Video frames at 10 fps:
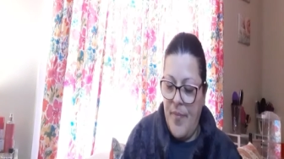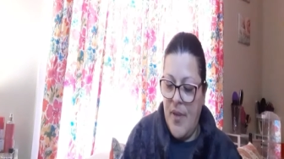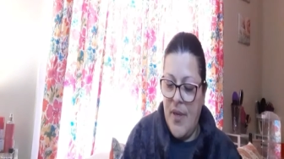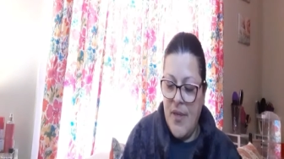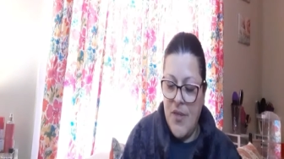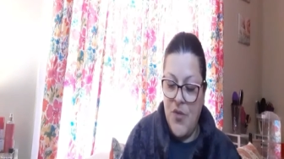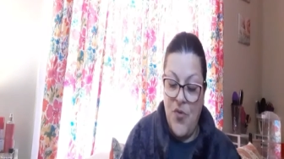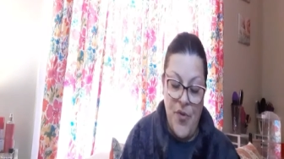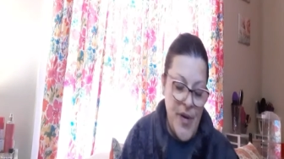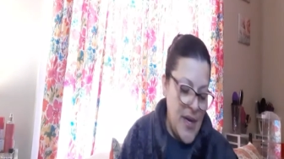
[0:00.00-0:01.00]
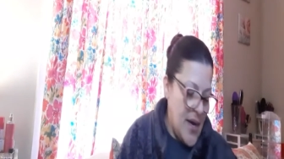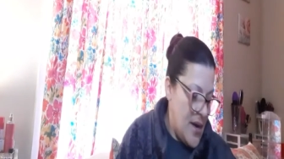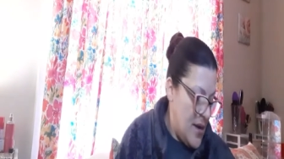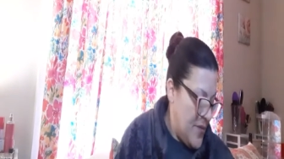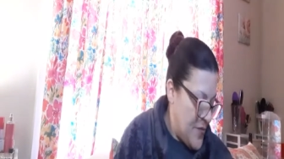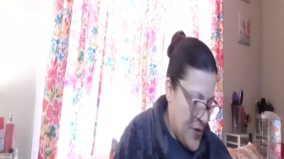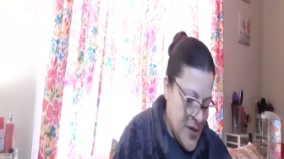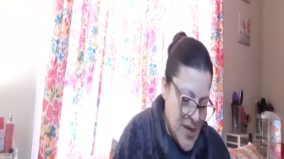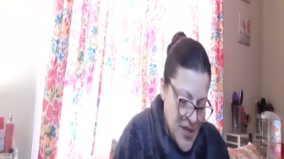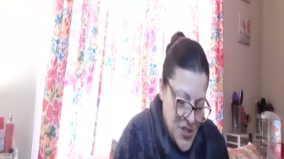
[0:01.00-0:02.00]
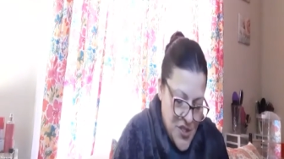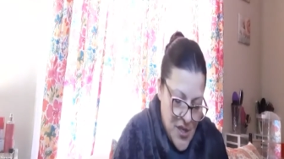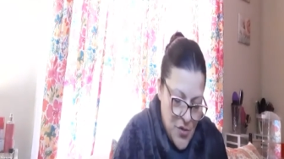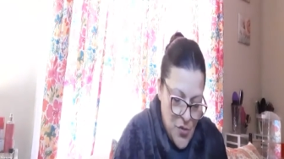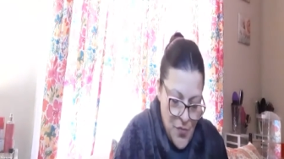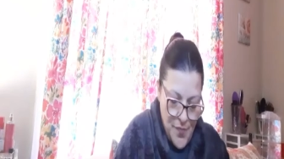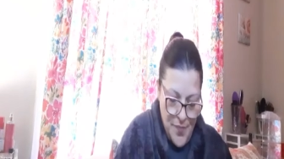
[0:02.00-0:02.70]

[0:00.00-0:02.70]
Because green, I love green eyeshadow.